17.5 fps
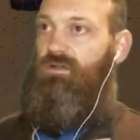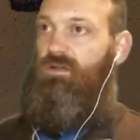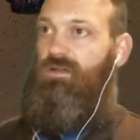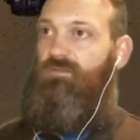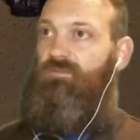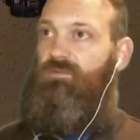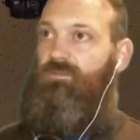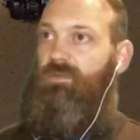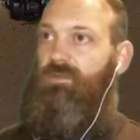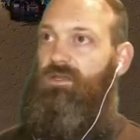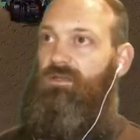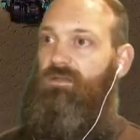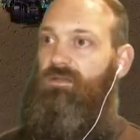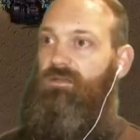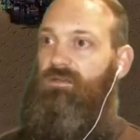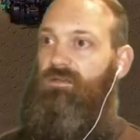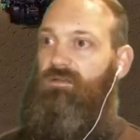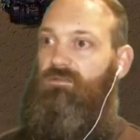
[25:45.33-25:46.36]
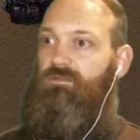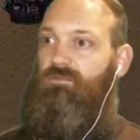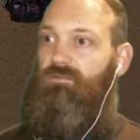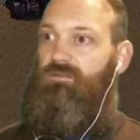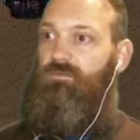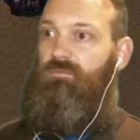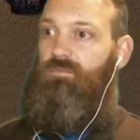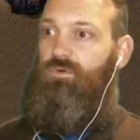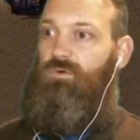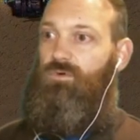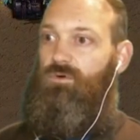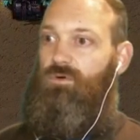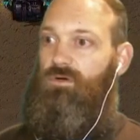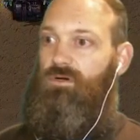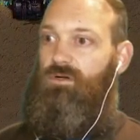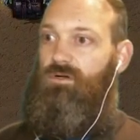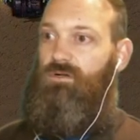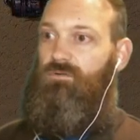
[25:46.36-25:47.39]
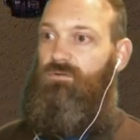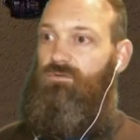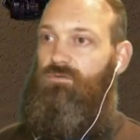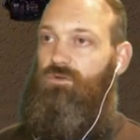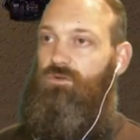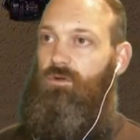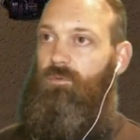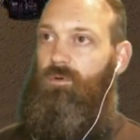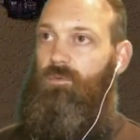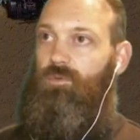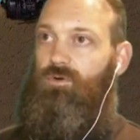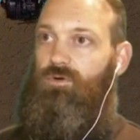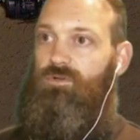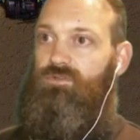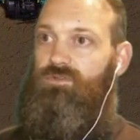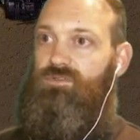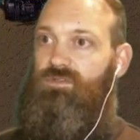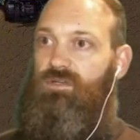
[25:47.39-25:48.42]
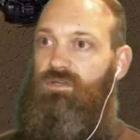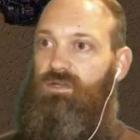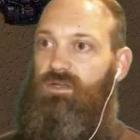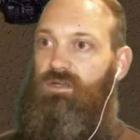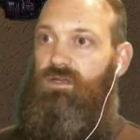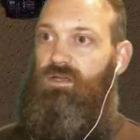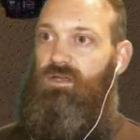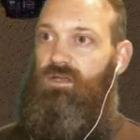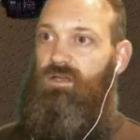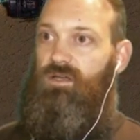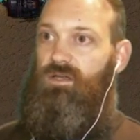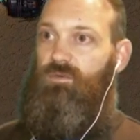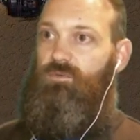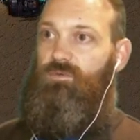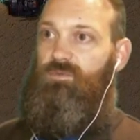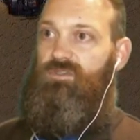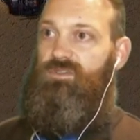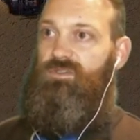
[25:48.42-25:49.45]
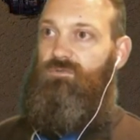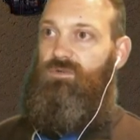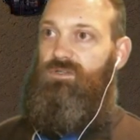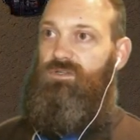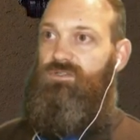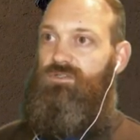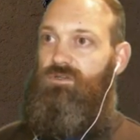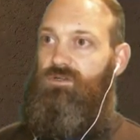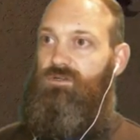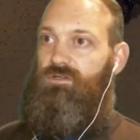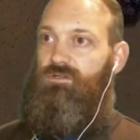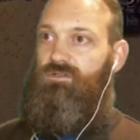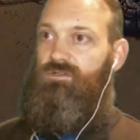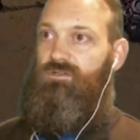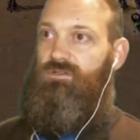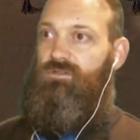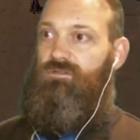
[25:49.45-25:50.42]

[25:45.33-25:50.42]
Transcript: have to make some more roboports, and we're missing red circuits.